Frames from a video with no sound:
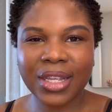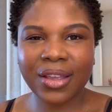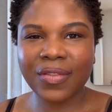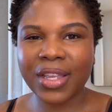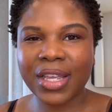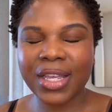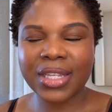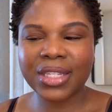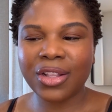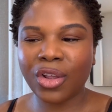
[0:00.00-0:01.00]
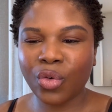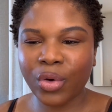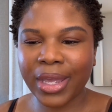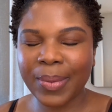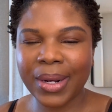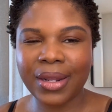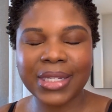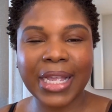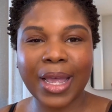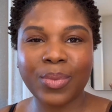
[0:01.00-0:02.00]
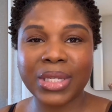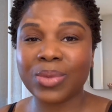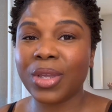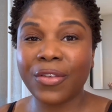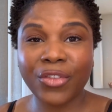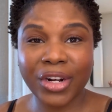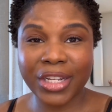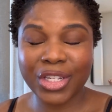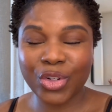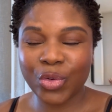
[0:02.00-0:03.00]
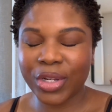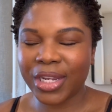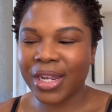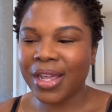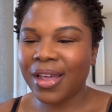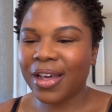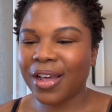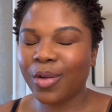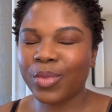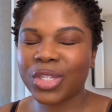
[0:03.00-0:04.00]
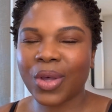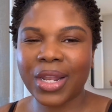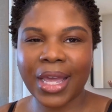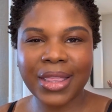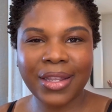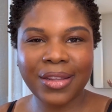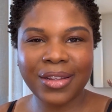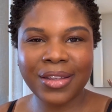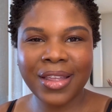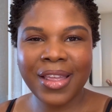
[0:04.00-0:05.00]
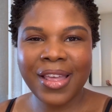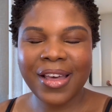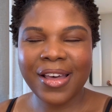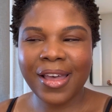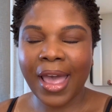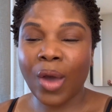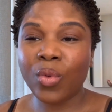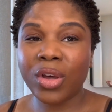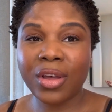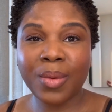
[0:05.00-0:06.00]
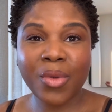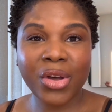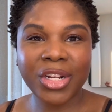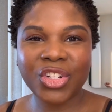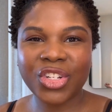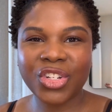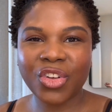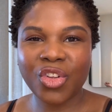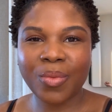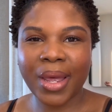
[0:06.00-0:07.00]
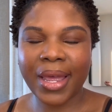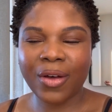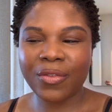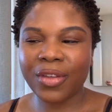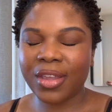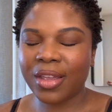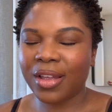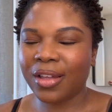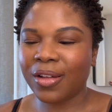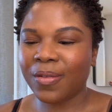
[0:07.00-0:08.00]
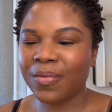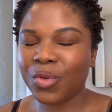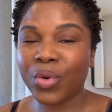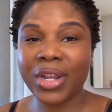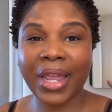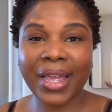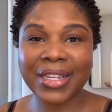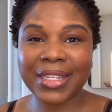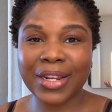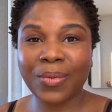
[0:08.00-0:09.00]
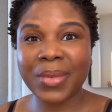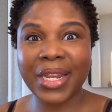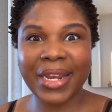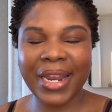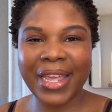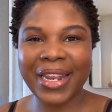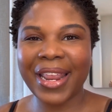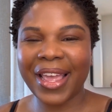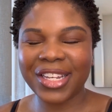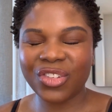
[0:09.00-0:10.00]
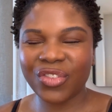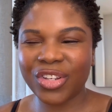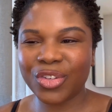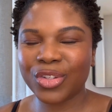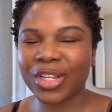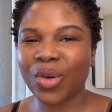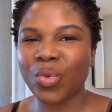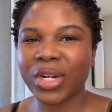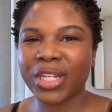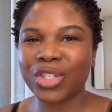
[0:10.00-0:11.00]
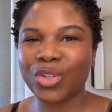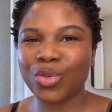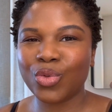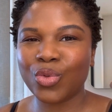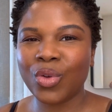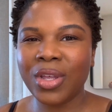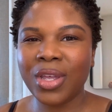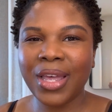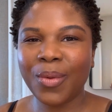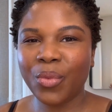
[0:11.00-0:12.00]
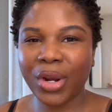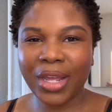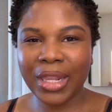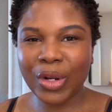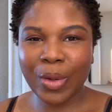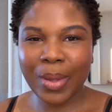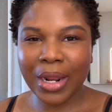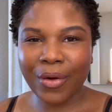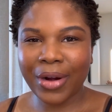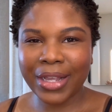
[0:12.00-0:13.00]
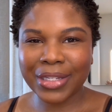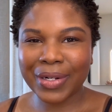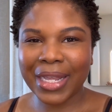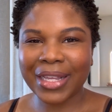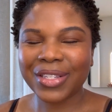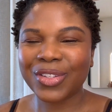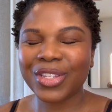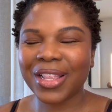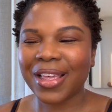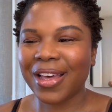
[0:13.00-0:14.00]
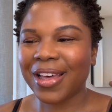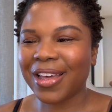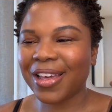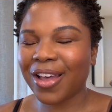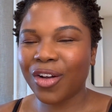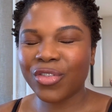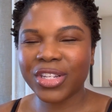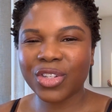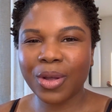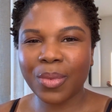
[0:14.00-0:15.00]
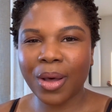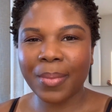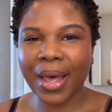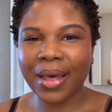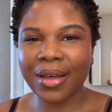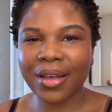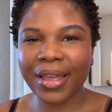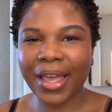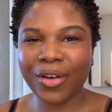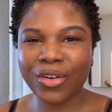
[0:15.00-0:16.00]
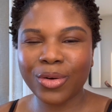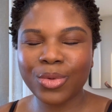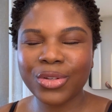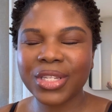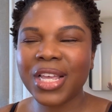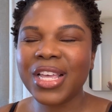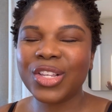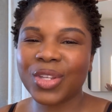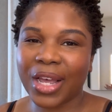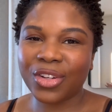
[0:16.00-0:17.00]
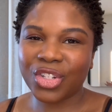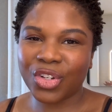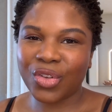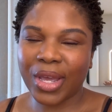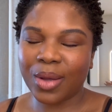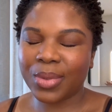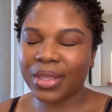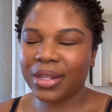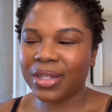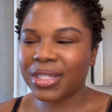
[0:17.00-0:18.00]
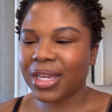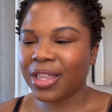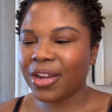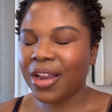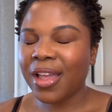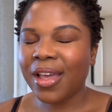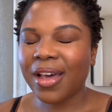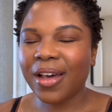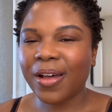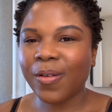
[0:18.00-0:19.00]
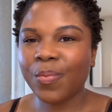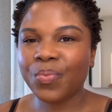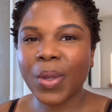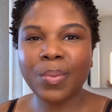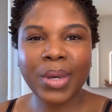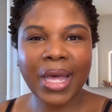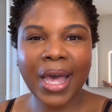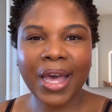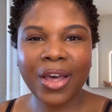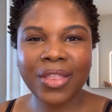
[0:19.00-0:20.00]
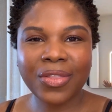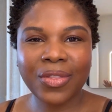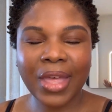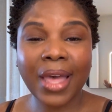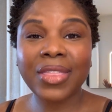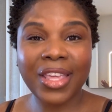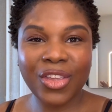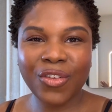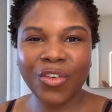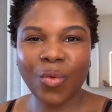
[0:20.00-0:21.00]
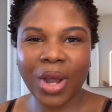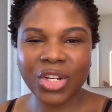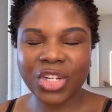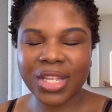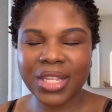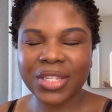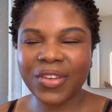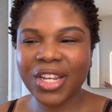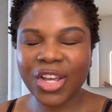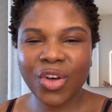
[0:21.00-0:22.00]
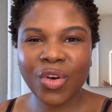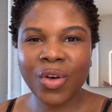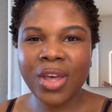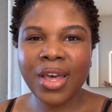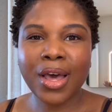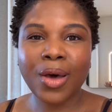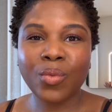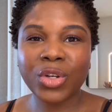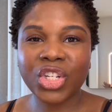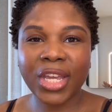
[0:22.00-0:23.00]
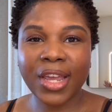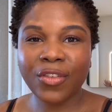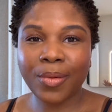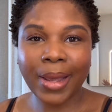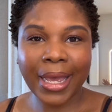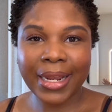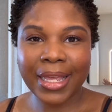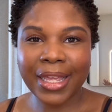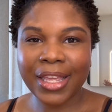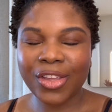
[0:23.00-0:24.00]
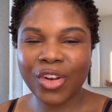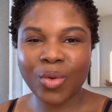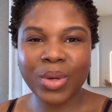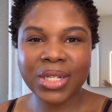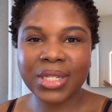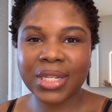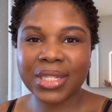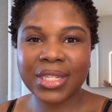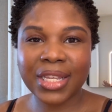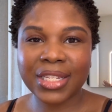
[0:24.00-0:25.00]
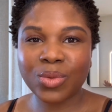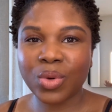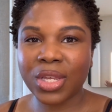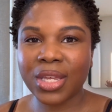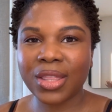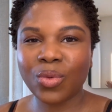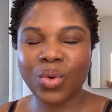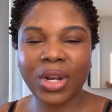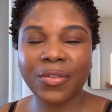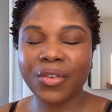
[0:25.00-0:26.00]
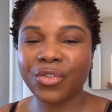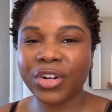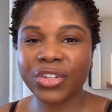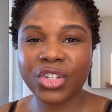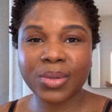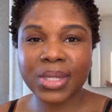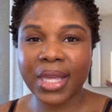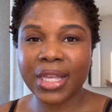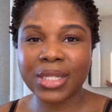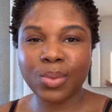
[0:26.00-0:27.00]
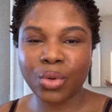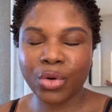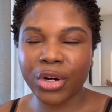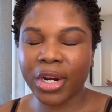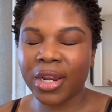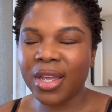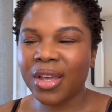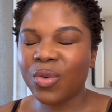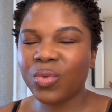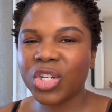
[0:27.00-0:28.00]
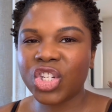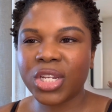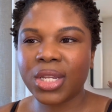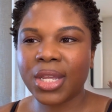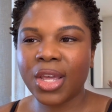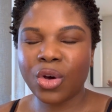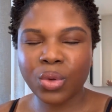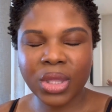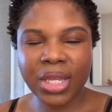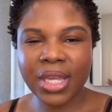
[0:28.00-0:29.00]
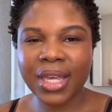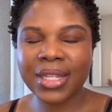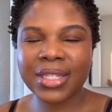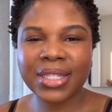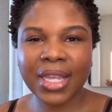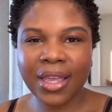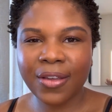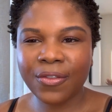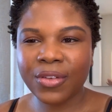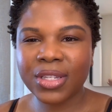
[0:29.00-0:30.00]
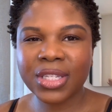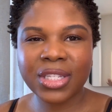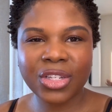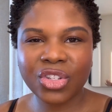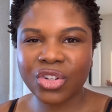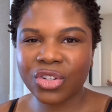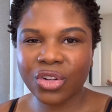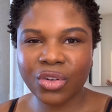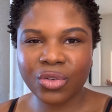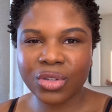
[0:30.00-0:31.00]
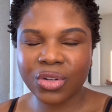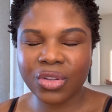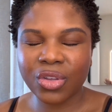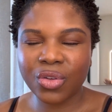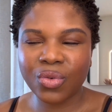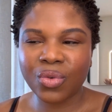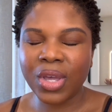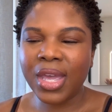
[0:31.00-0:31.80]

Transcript: of it. It's glowy, but it looks like I put some effort into it. So I like the look. I will come on and just show you my outfit. Where, like I said, I'm in Nashville, so I wanted to bring a little bit of razzle dazzle to the conference. So I bought my cowgirl boots. So I'll show you how I put the look together. But I thank you for watching this video. Wishing everybody, you know, much success with whatever friendships they explore. Wishing healthy and safe sister circles on you.